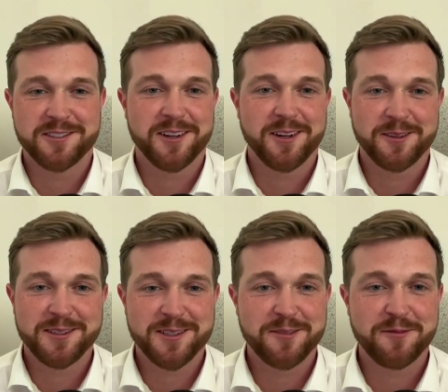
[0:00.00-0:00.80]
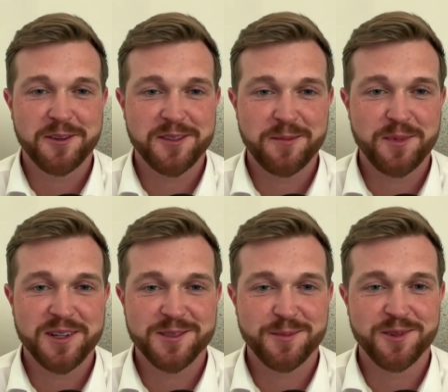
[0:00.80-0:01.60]
all these confusing
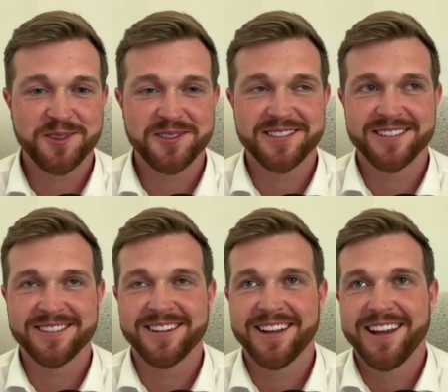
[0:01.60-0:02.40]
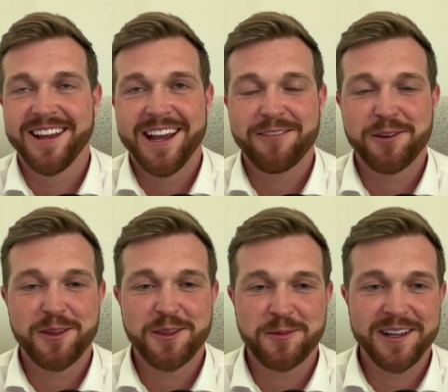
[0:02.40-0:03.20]
principles and
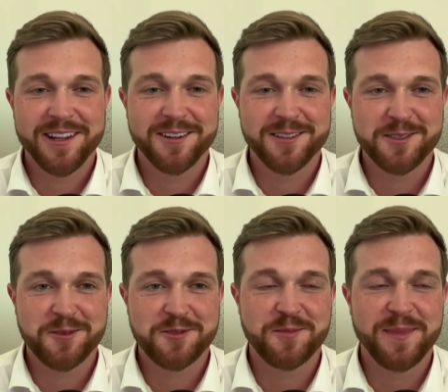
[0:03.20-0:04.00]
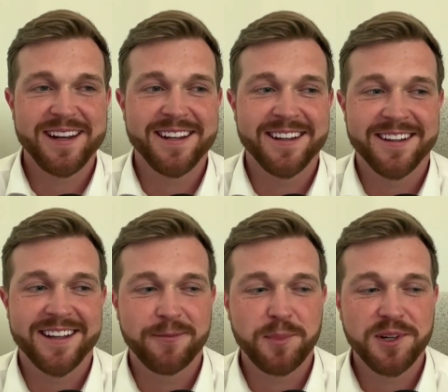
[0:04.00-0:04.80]
everything that we hear on social media.
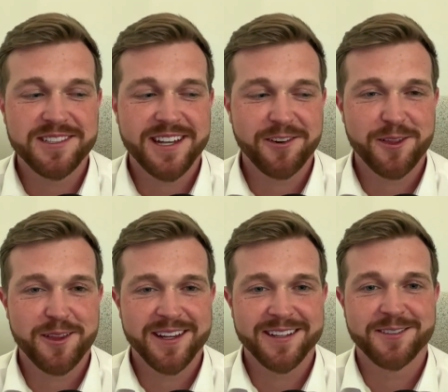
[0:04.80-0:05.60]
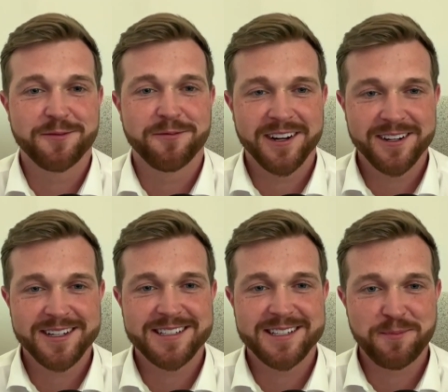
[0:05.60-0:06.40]
It puts everything into very
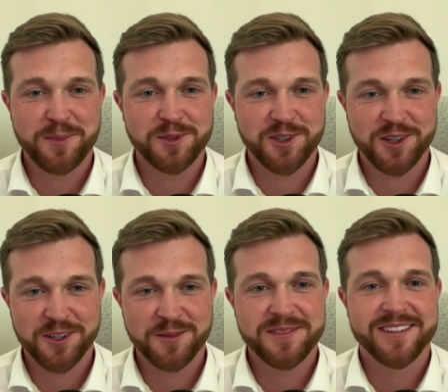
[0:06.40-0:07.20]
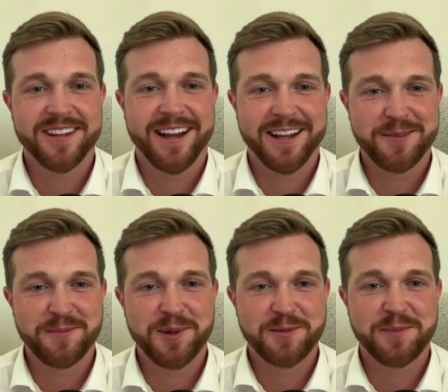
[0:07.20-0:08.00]
simple terms that I can
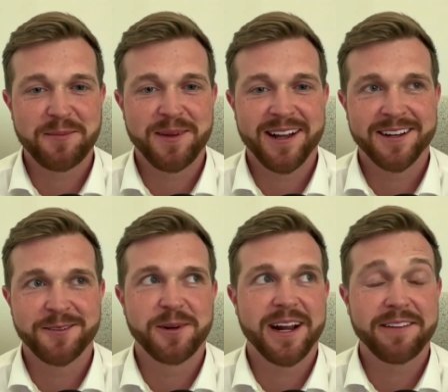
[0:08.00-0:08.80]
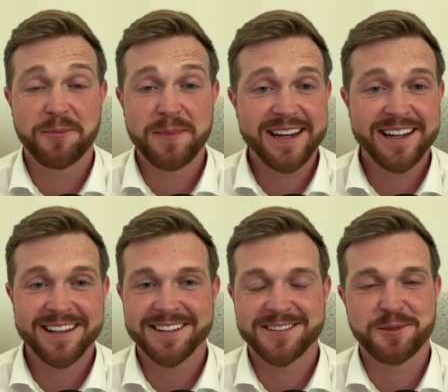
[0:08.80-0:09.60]
put in my mind when I have a meeting
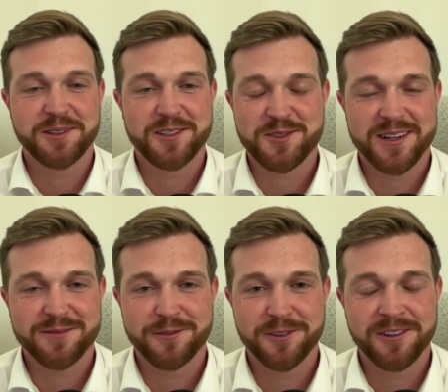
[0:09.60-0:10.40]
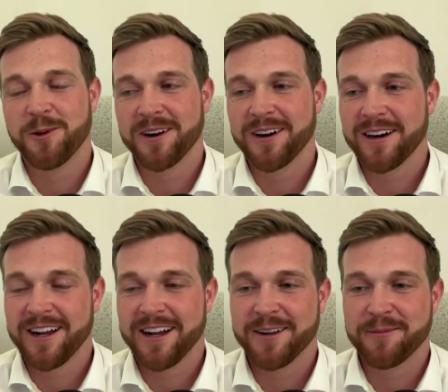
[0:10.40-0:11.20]
that's really stressful or
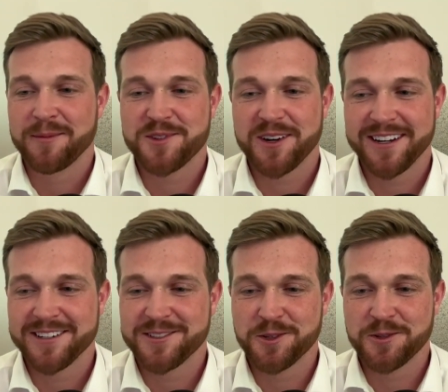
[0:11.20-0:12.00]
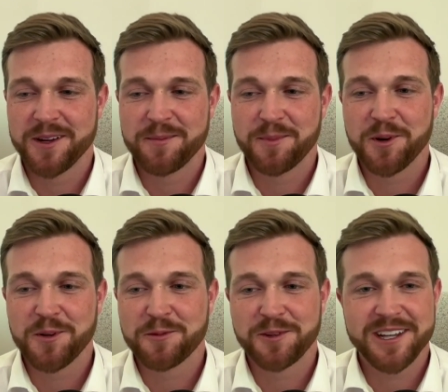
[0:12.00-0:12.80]
I'm trying to
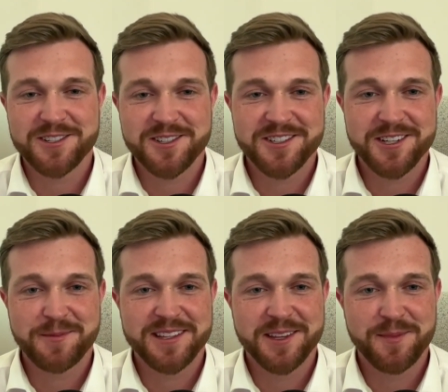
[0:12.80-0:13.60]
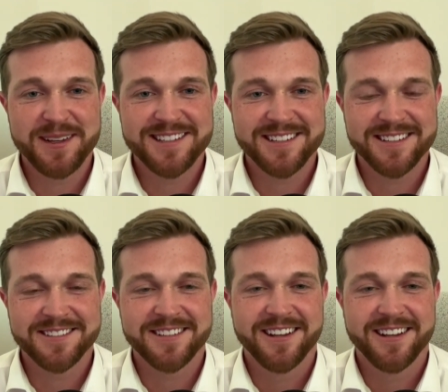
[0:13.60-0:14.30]
improve relationships in the business.